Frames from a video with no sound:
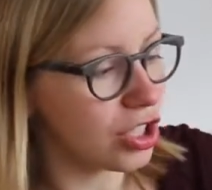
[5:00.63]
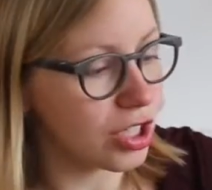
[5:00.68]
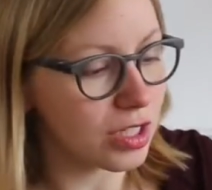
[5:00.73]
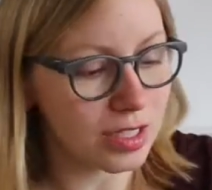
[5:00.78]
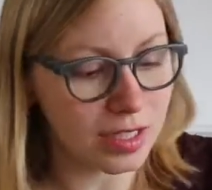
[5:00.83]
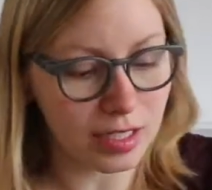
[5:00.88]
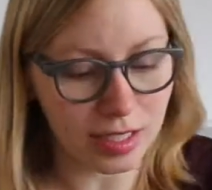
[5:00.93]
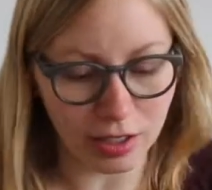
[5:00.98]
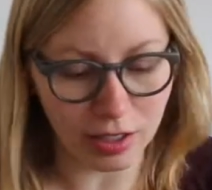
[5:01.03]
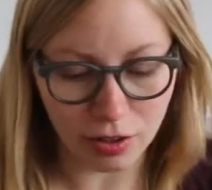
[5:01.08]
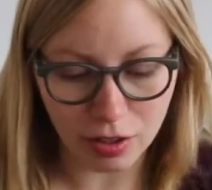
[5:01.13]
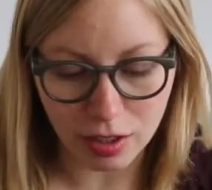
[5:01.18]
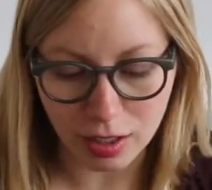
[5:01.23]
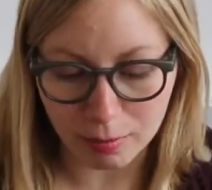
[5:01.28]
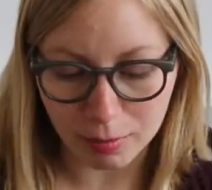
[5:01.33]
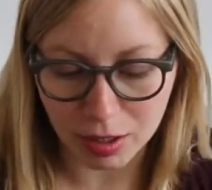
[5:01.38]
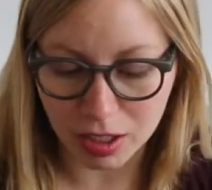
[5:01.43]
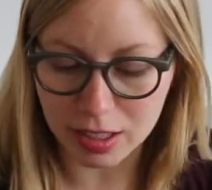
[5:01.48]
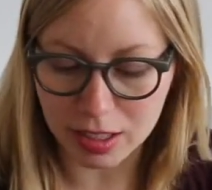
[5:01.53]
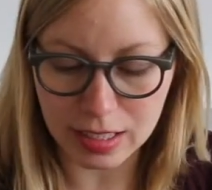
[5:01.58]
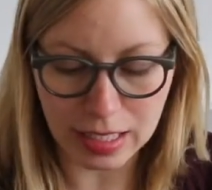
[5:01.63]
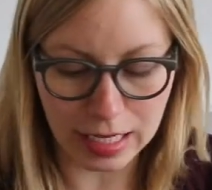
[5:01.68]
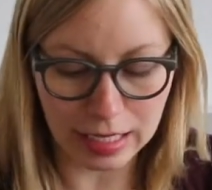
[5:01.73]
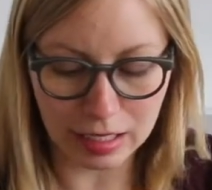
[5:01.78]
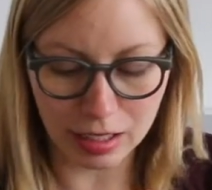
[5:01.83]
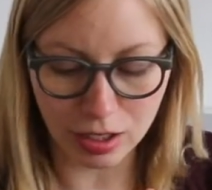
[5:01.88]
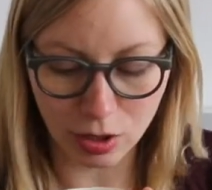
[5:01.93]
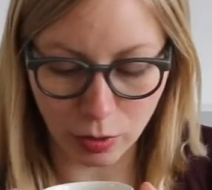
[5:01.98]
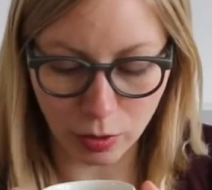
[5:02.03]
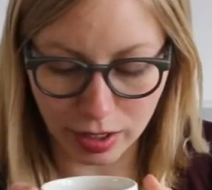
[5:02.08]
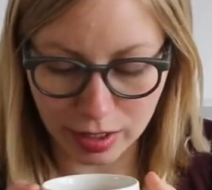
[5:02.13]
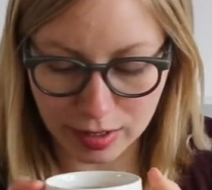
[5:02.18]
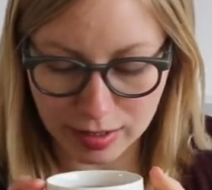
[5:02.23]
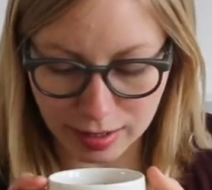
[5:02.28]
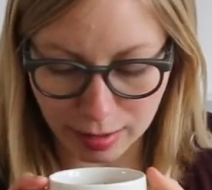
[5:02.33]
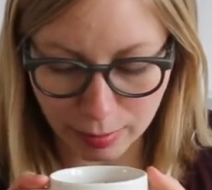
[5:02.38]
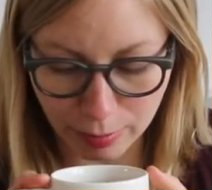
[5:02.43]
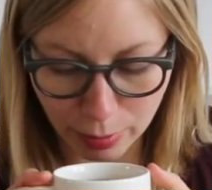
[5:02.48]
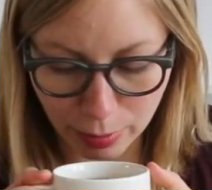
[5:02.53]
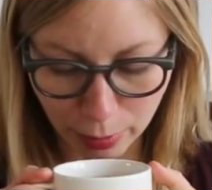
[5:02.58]
just here, and I'm gonna take a quick
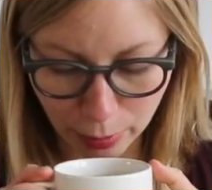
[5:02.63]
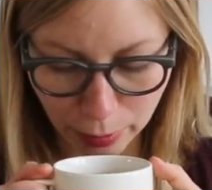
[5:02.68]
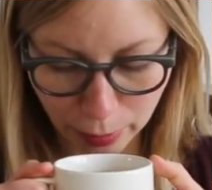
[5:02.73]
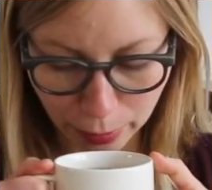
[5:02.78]
sip.